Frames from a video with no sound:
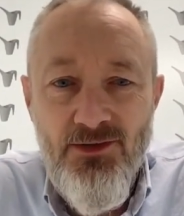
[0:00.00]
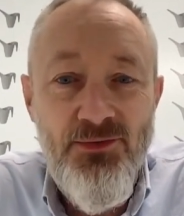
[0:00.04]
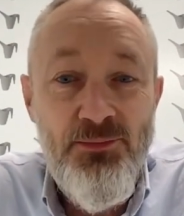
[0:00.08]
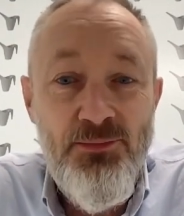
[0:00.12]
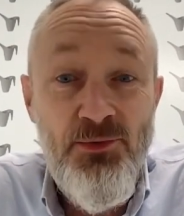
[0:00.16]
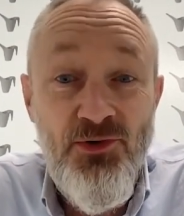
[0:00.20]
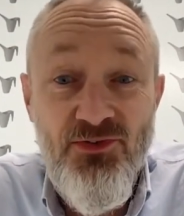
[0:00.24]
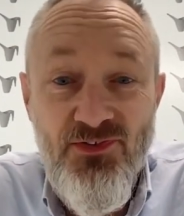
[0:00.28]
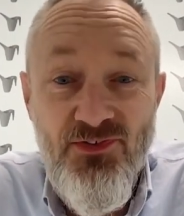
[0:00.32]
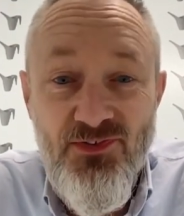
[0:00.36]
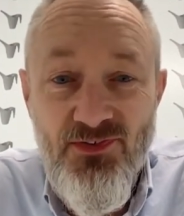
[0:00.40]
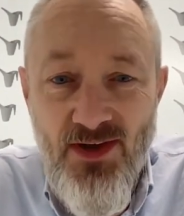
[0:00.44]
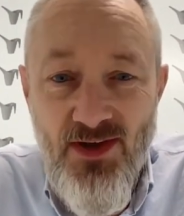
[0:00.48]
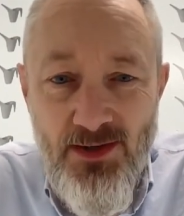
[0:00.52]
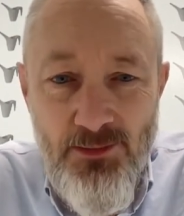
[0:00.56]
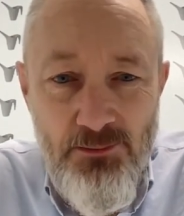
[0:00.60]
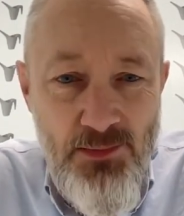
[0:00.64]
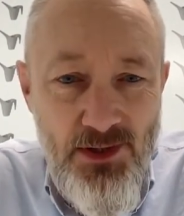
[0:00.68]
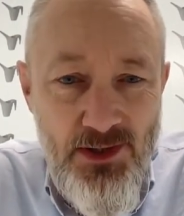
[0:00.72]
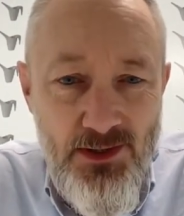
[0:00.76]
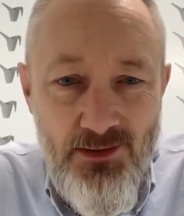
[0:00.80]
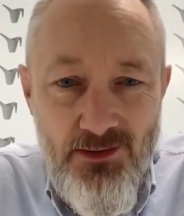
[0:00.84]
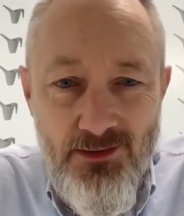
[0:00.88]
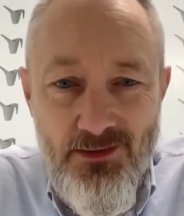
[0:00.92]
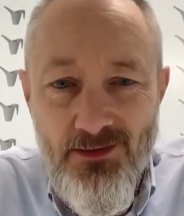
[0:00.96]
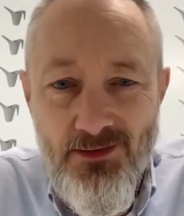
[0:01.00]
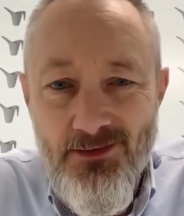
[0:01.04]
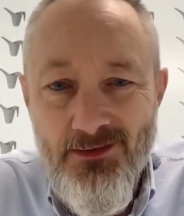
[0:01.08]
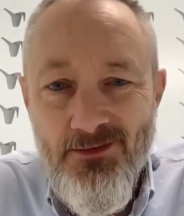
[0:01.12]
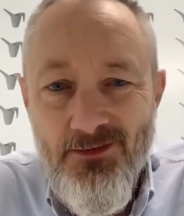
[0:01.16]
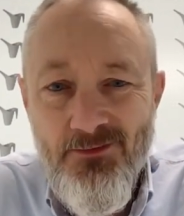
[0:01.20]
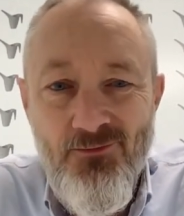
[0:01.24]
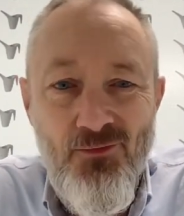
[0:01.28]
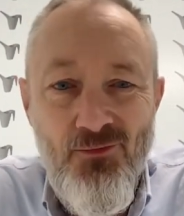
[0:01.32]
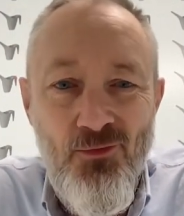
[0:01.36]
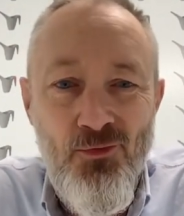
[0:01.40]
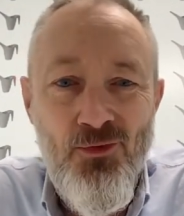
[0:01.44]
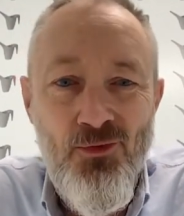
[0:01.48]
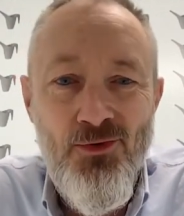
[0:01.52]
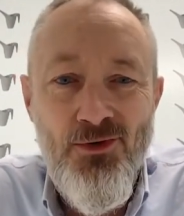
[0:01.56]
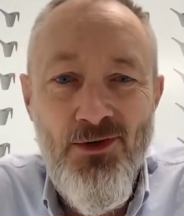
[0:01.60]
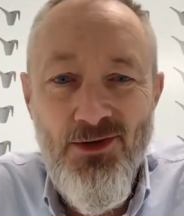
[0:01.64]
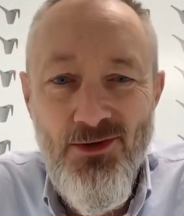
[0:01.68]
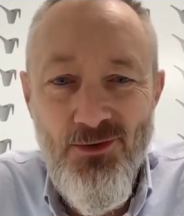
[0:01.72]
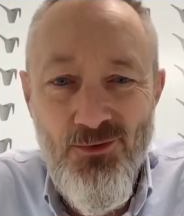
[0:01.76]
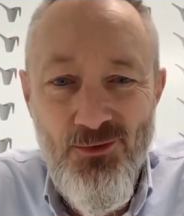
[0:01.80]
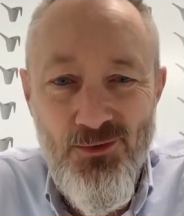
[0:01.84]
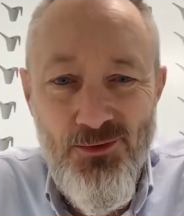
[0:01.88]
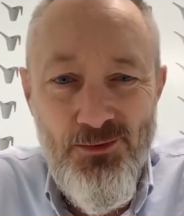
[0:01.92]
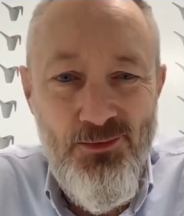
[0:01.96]
segment for
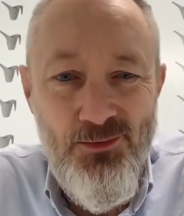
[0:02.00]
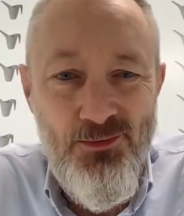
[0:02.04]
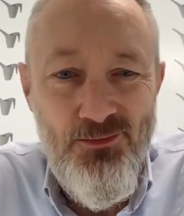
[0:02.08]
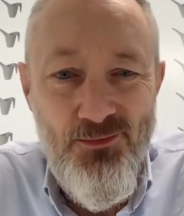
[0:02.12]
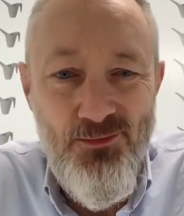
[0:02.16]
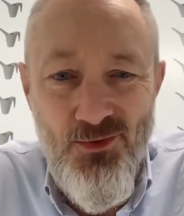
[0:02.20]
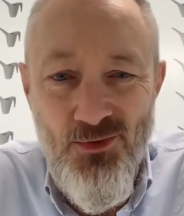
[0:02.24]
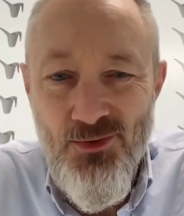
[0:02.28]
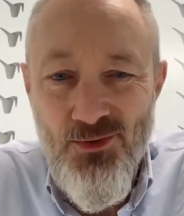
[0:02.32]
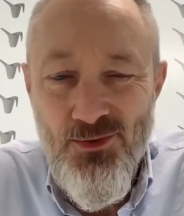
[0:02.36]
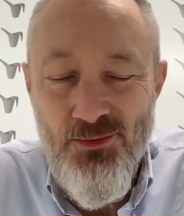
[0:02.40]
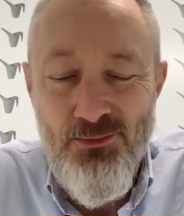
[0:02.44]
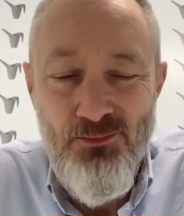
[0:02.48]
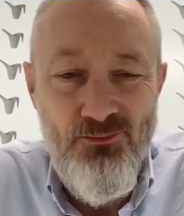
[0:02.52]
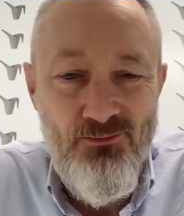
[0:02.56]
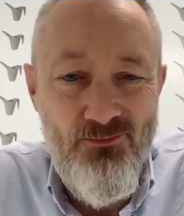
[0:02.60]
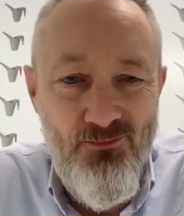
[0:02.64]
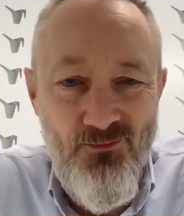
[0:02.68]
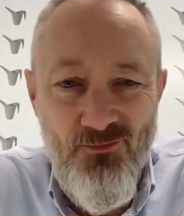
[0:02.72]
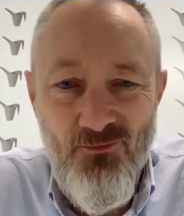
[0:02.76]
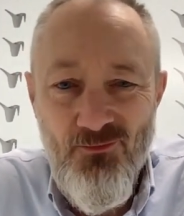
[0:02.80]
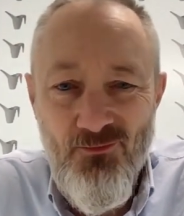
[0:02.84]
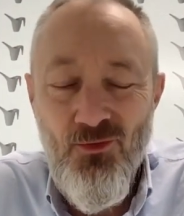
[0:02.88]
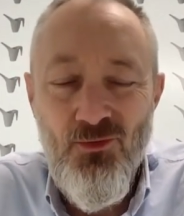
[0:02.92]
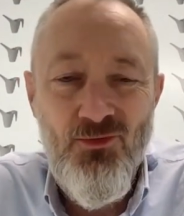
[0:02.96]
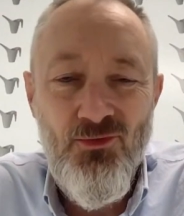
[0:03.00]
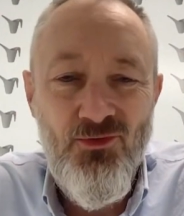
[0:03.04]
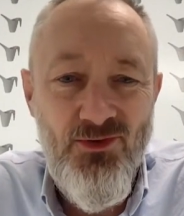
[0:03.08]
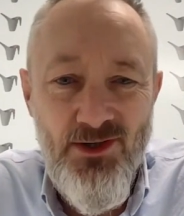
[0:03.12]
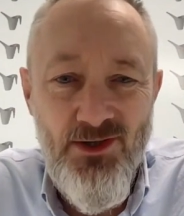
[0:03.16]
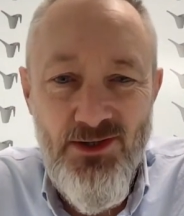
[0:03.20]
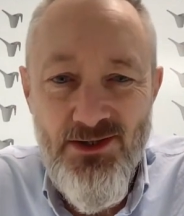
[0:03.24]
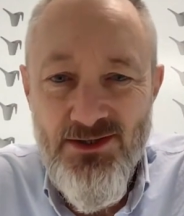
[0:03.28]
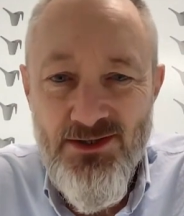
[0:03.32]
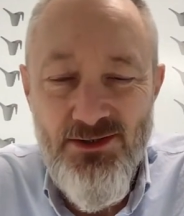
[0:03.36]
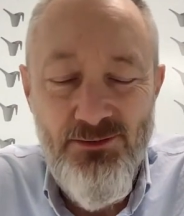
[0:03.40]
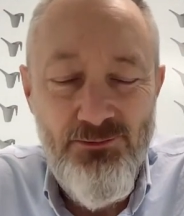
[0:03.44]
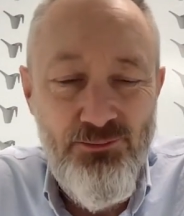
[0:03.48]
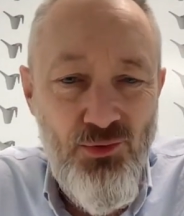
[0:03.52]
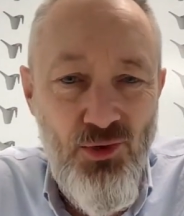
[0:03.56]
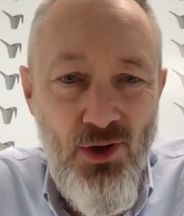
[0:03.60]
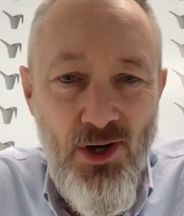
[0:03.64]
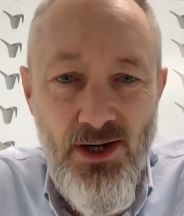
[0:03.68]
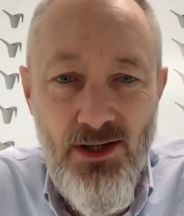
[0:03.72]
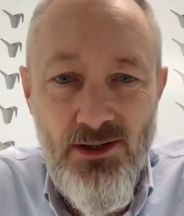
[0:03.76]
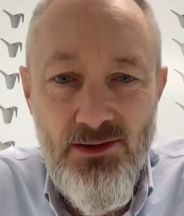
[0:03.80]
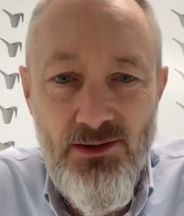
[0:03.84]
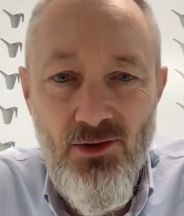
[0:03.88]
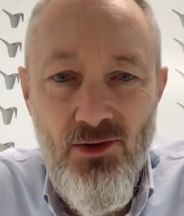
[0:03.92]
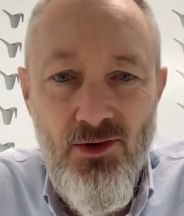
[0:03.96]
your first initial
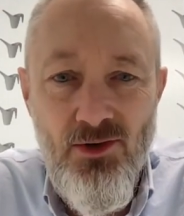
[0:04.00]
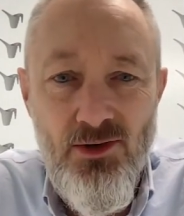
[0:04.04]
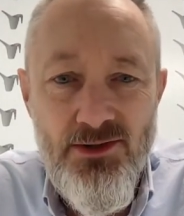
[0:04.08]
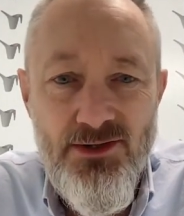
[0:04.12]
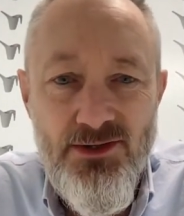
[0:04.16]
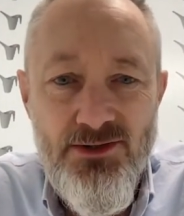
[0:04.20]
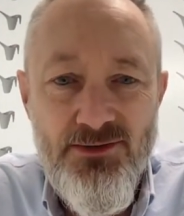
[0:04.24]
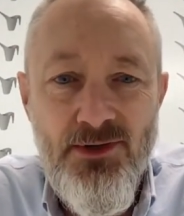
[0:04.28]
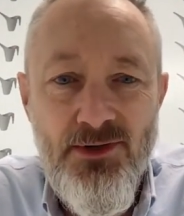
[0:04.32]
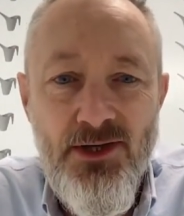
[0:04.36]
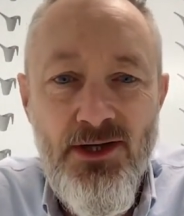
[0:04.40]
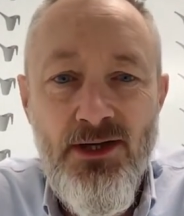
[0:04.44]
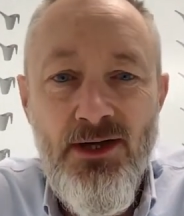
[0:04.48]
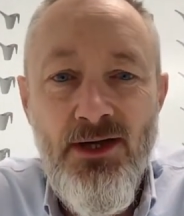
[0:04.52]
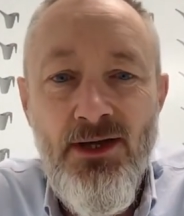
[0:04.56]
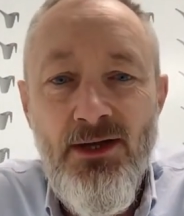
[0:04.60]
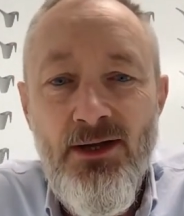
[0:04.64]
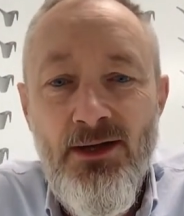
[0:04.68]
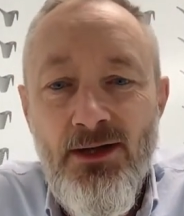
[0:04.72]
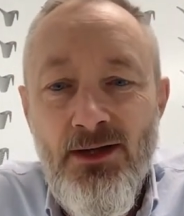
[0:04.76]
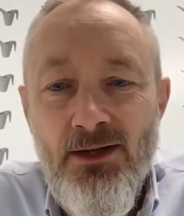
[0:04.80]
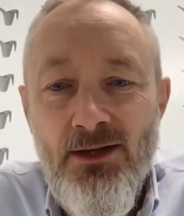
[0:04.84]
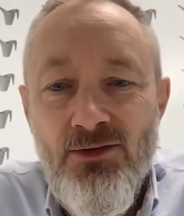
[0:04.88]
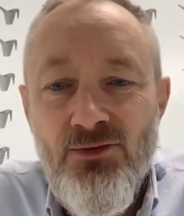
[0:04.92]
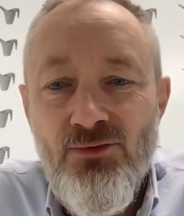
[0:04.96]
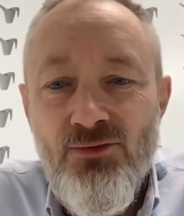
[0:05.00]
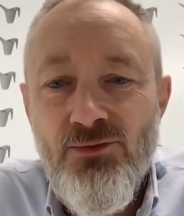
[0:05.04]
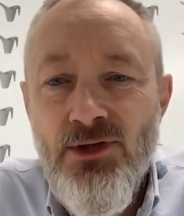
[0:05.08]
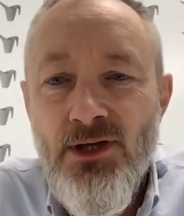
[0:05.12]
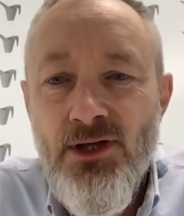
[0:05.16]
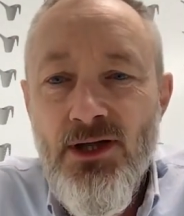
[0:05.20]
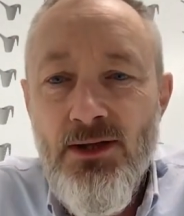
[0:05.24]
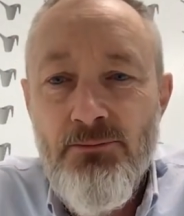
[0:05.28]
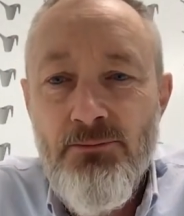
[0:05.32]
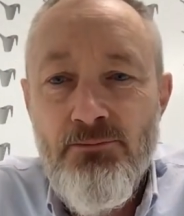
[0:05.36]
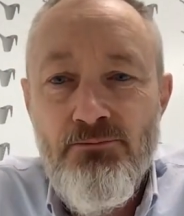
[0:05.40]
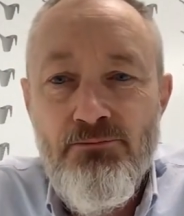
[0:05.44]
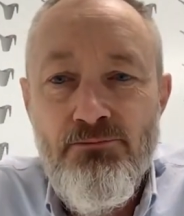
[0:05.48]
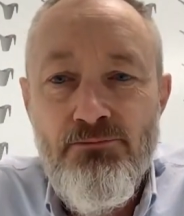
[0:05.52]
product launch, right, to not